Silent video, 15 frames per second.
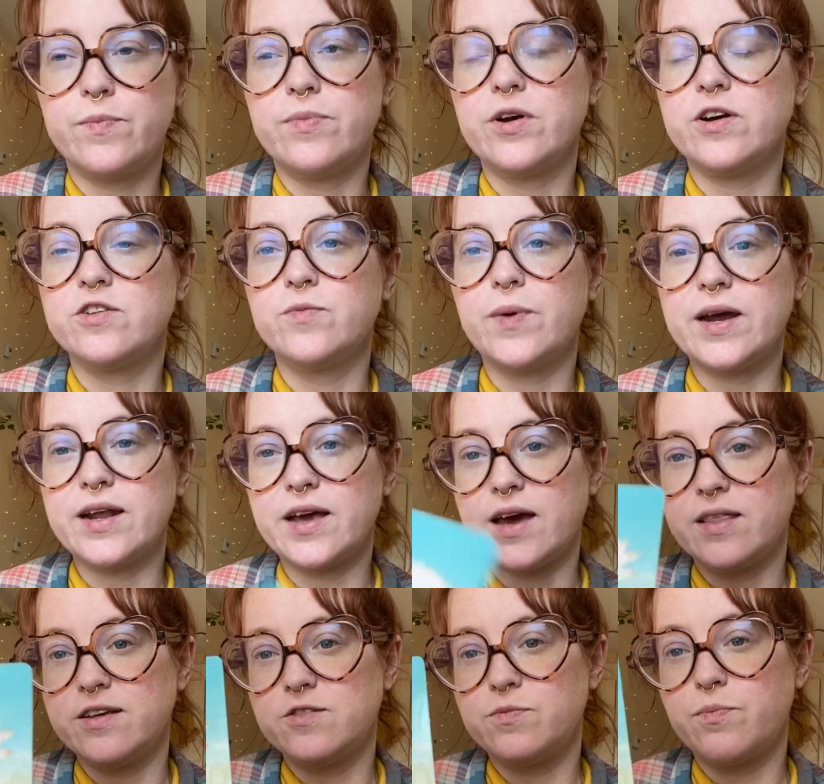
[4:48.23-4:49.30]
there has been
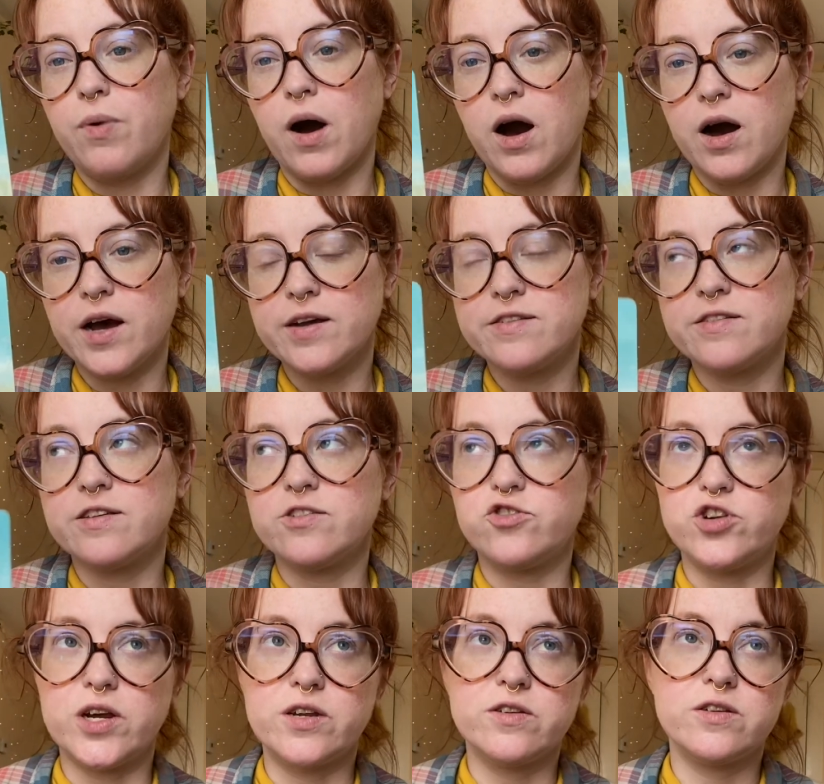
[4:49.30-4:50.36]
again this pause this
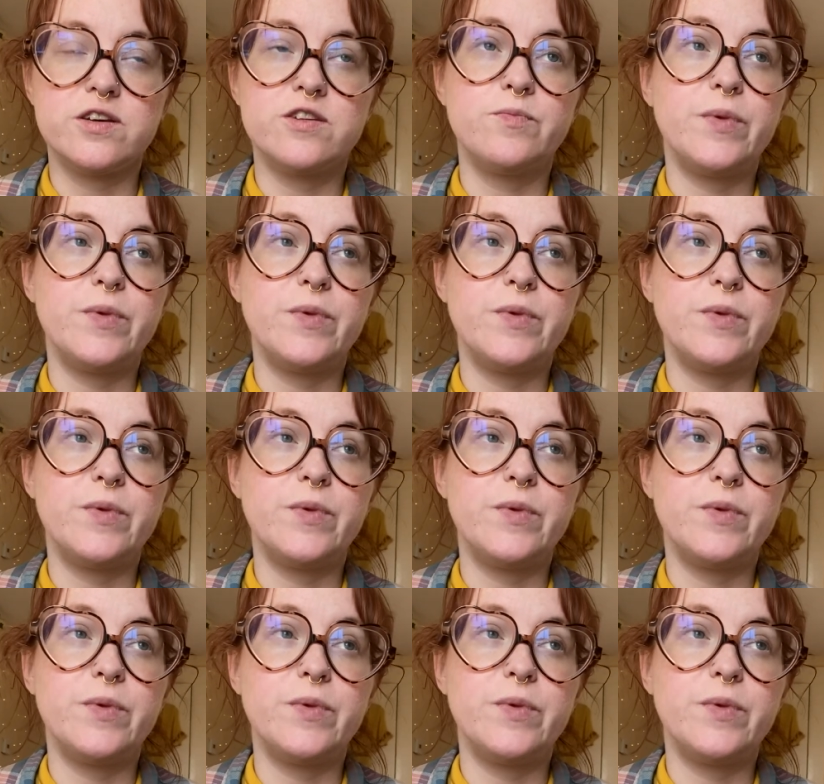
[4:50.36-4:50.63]
gentleness